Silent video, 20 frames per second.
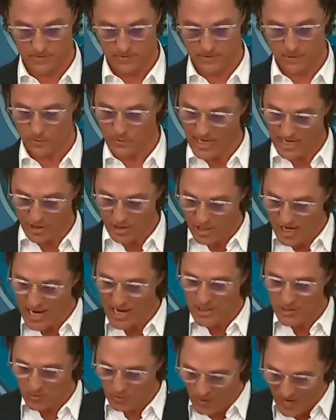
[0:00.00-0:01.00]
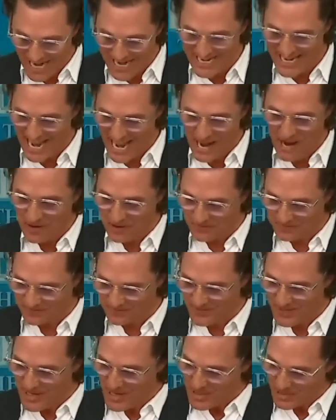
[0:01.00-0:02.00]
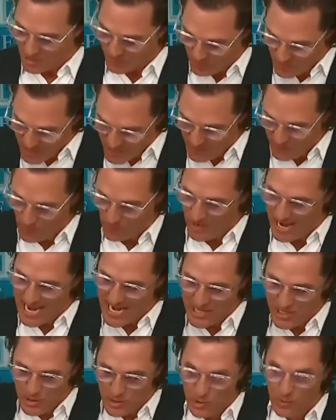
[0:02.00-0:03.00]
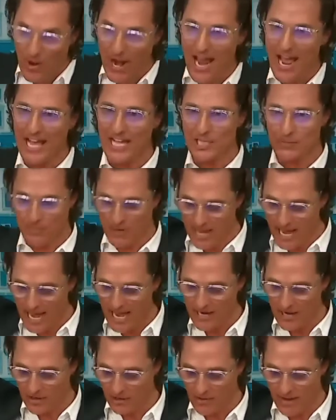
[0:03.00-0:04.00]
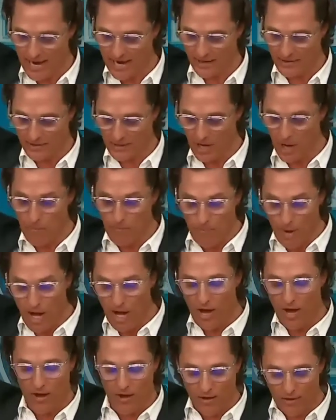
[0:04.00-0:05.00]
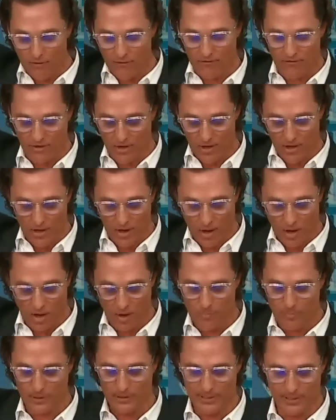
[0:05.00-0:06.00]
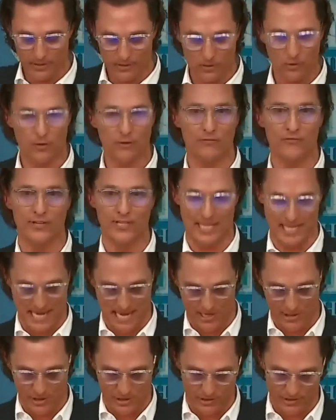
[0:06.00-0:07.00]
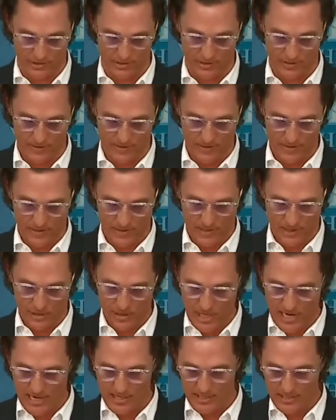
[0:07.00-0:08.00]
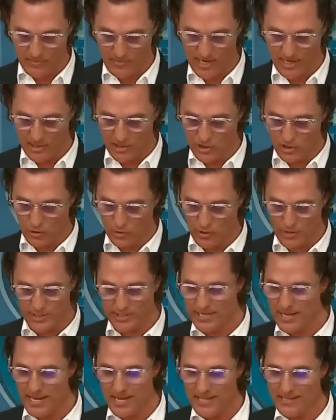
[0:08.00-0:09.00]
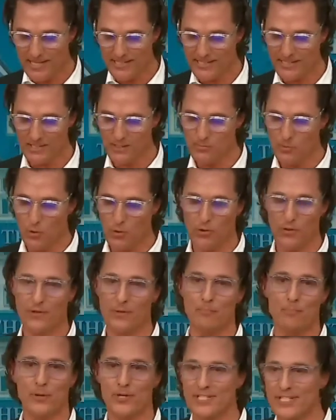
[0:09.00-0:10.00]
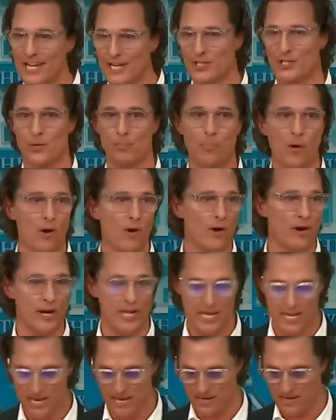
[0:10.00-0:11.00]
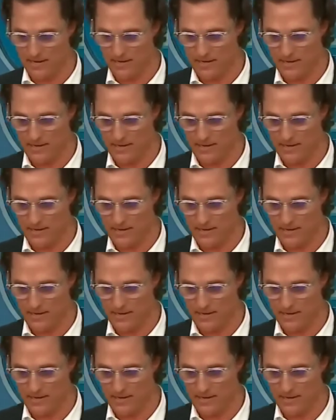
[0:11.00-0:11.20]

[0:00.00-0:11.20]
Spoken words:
Because we got a chance right now to reach for and to grasp a higher ground above our political affiliations. A chance to make a choice that does more than protect your party.